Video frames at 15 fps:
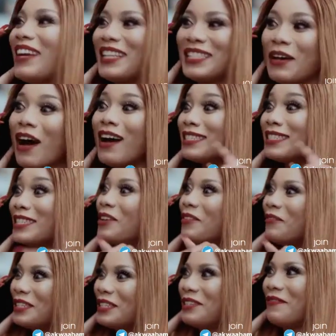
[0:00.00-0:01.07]
All right, so I'll see you
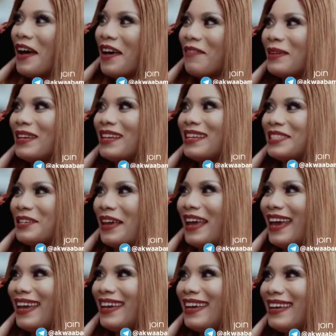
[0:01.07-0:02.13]
in 45 minutes,
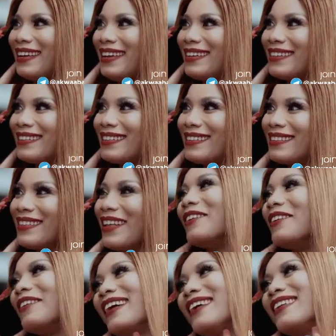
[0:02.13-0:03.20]
okay?
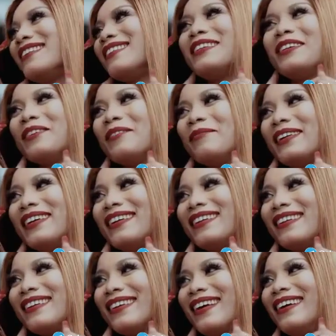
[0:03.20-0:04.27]
All right, see you in a bit.
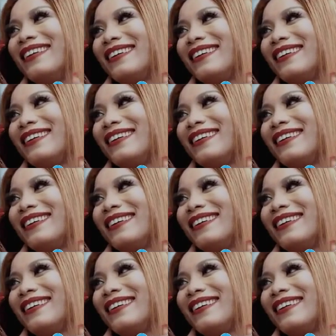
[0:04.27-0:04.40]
